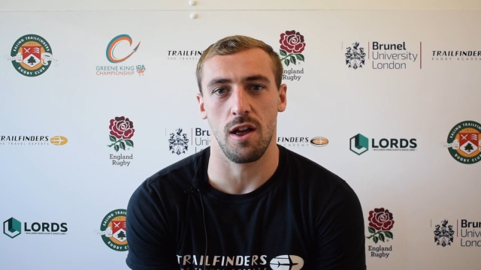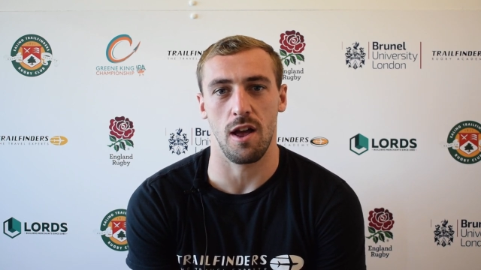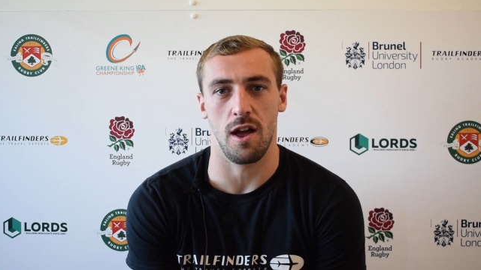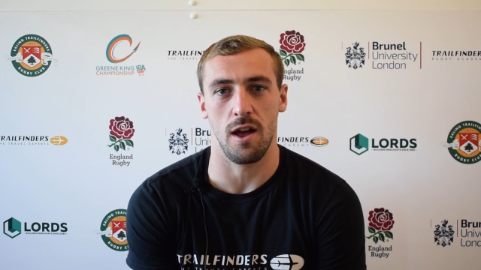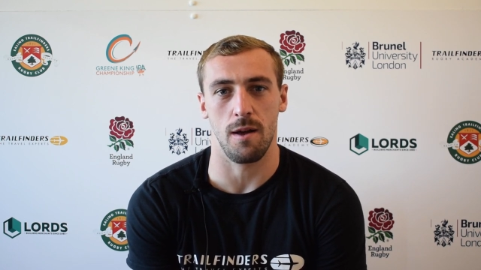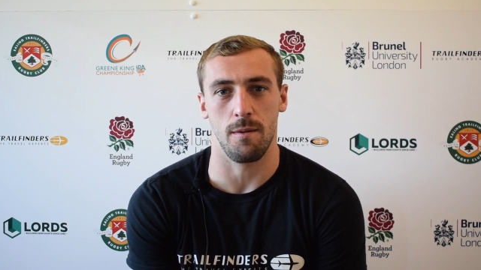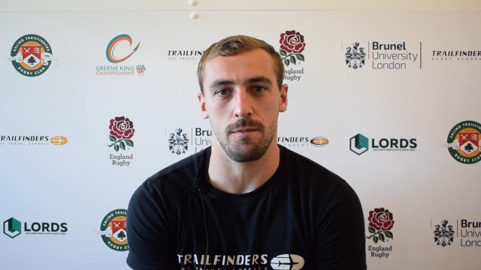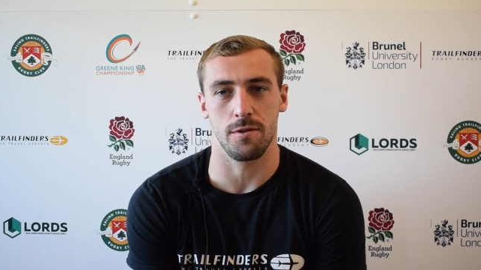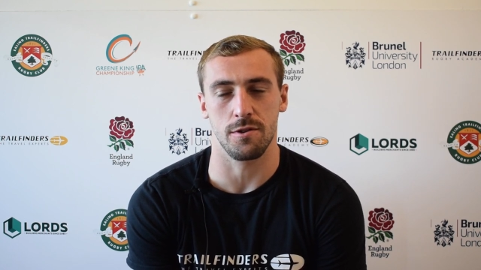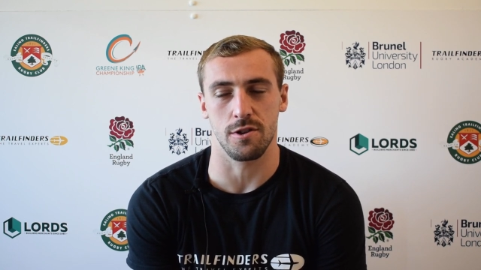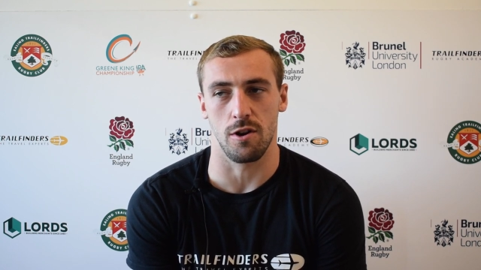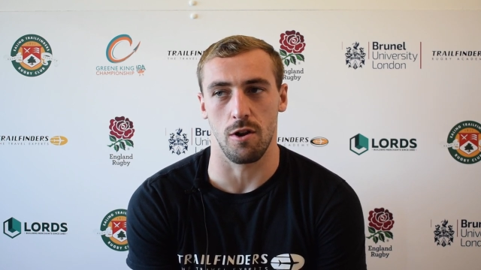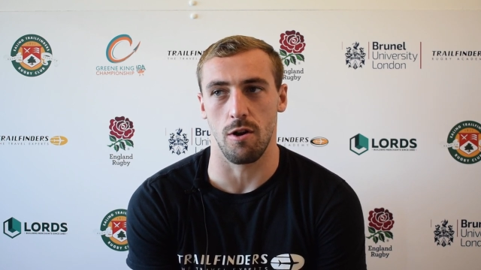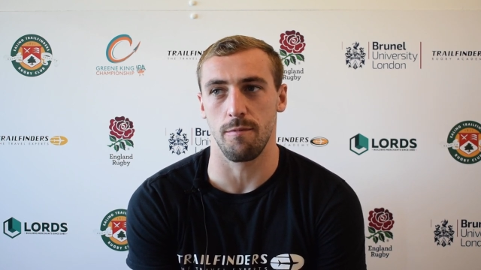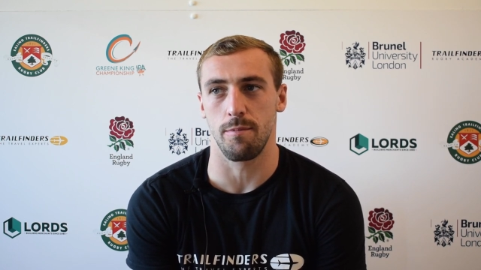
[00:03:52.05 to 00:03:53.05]
Uh, there's a
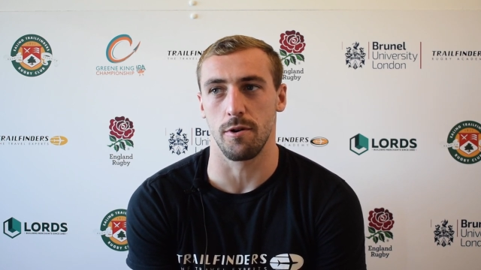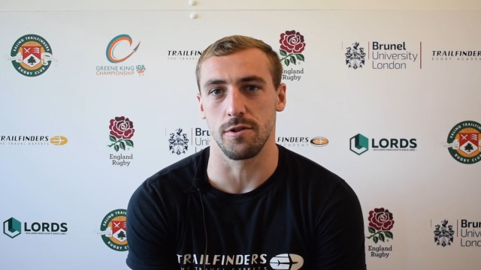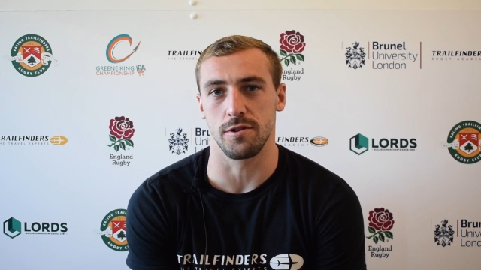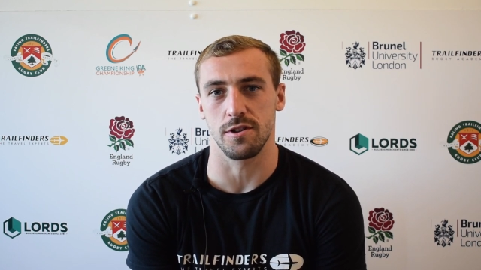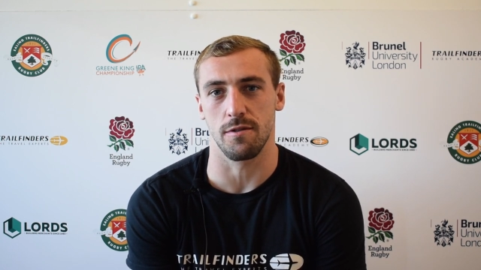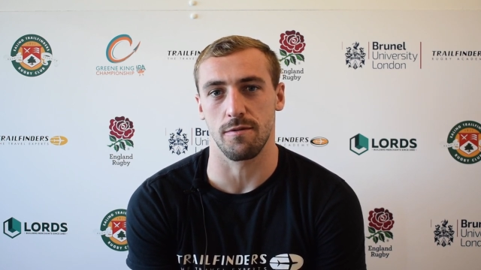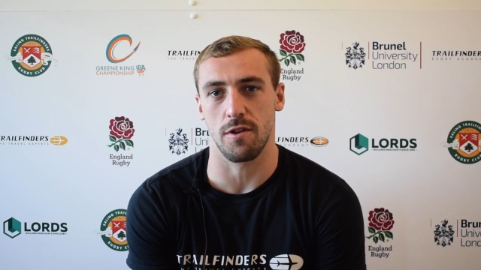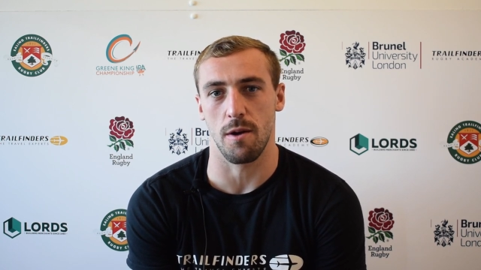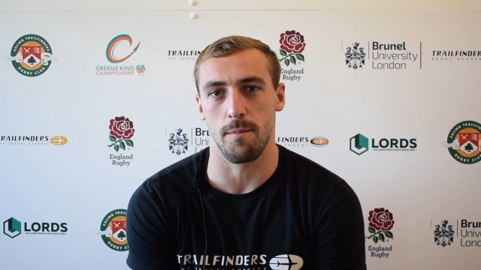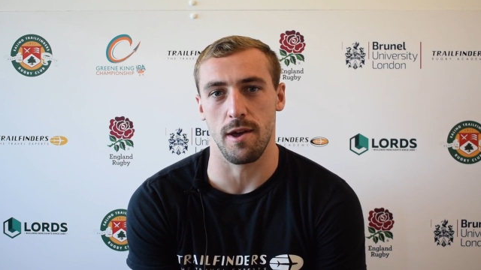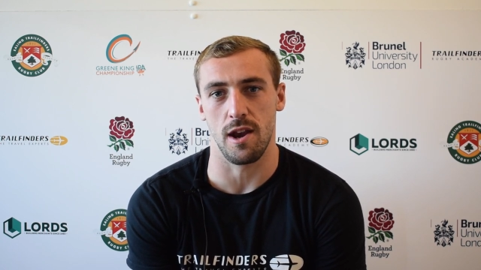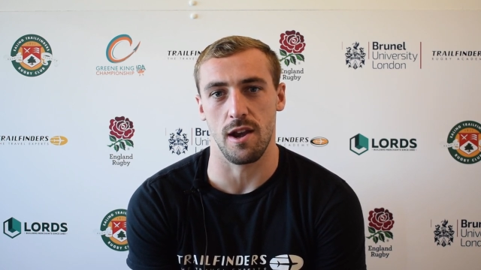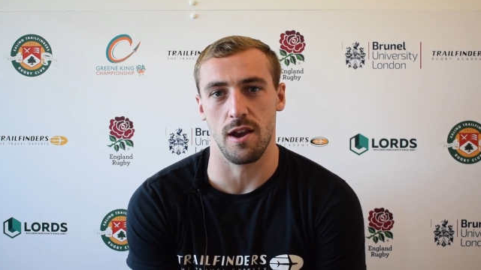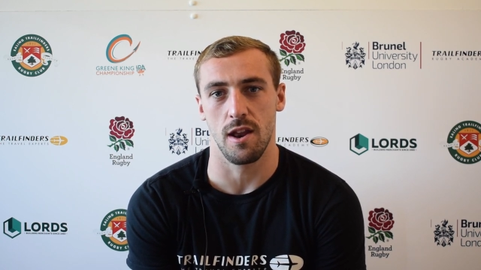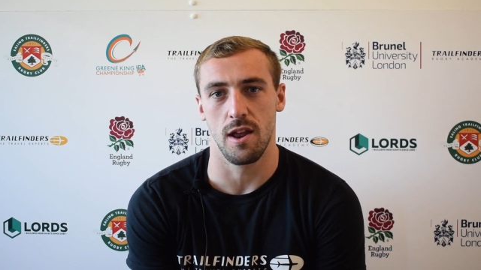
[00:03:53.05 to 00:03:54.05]
lot of boys that have come
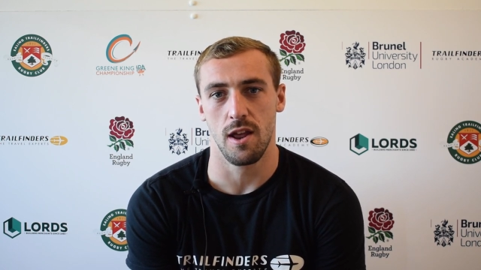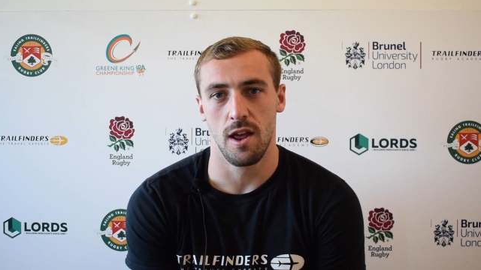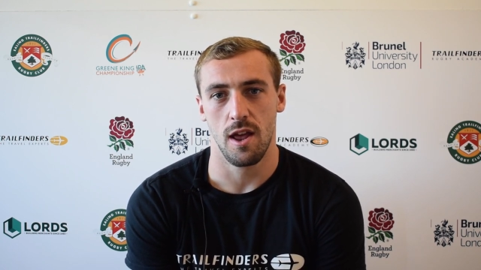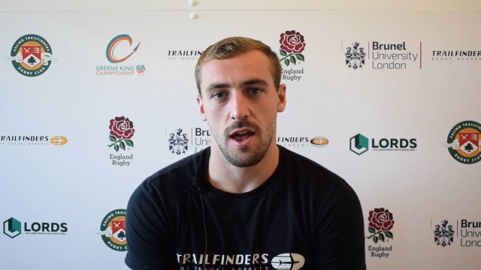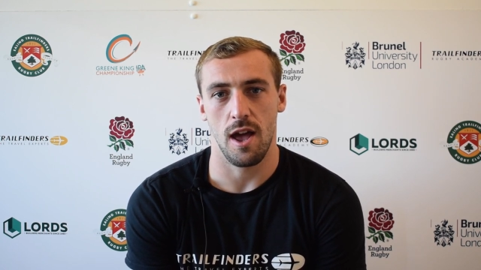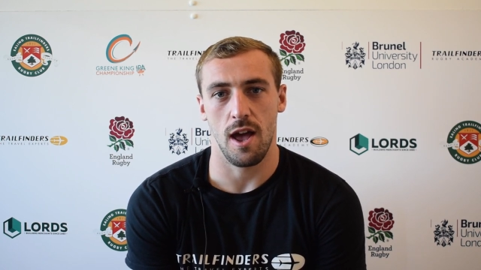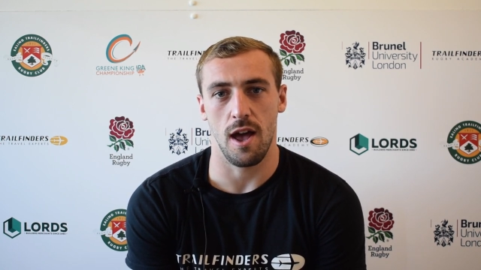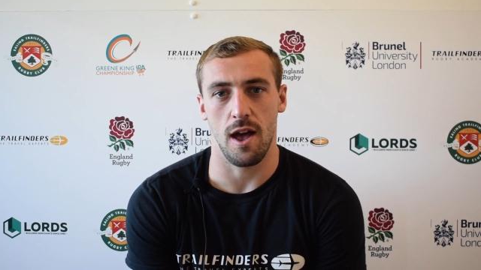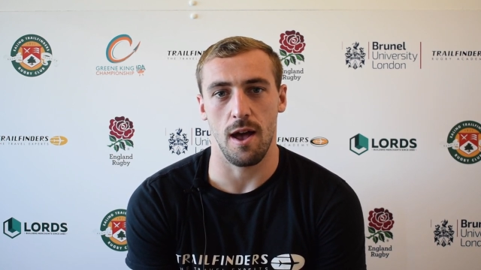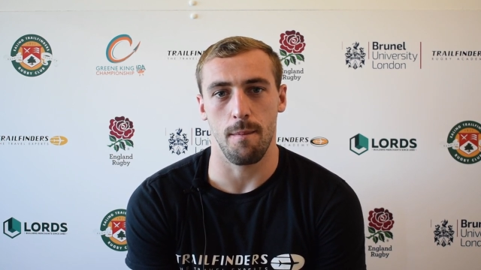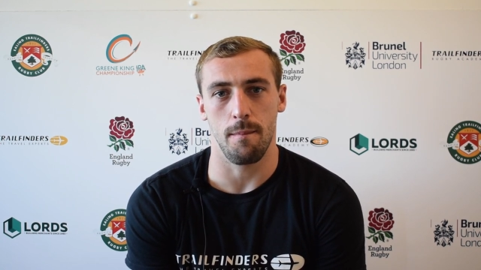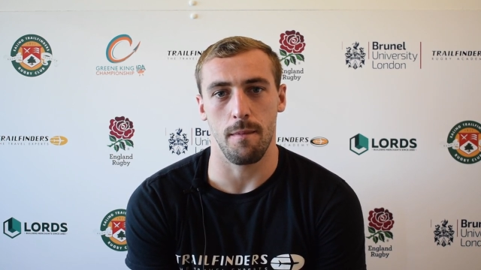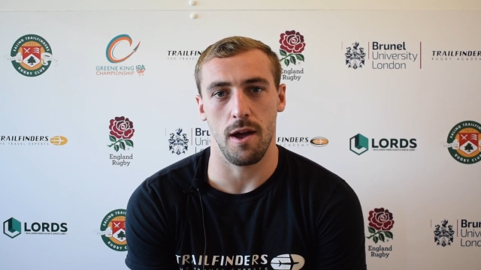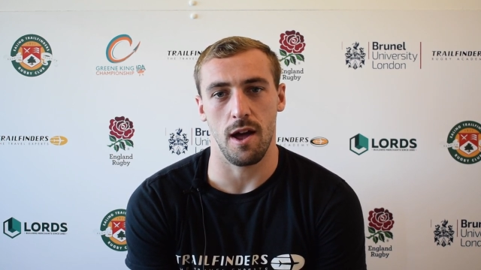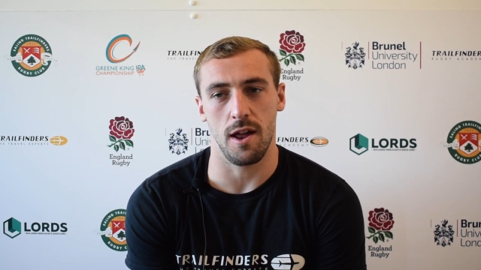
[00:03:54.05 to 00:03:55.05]
in,
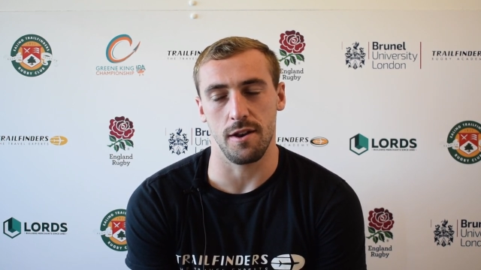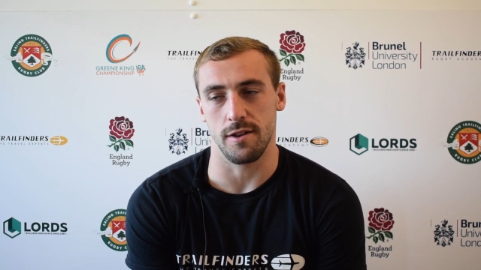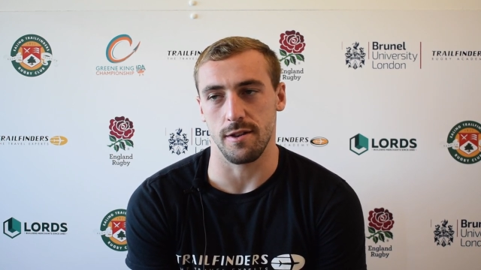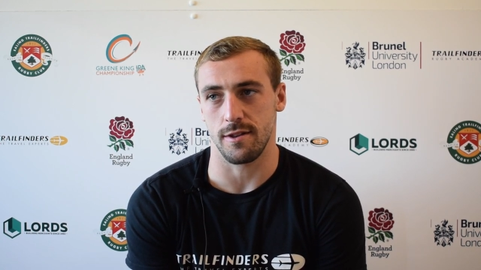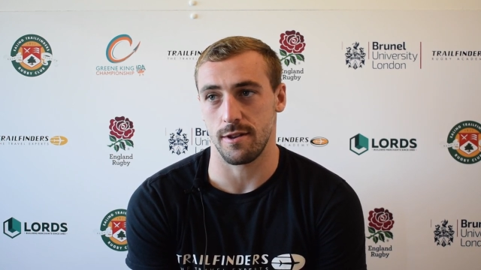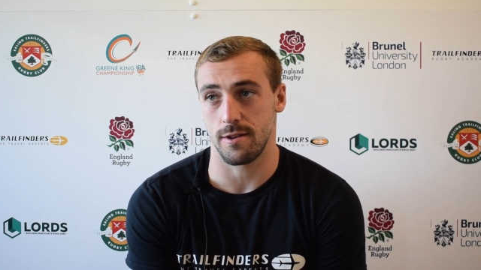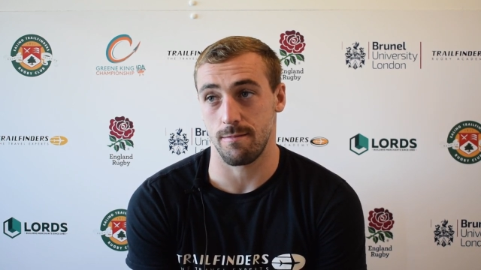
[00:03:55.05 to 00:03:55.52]
um, and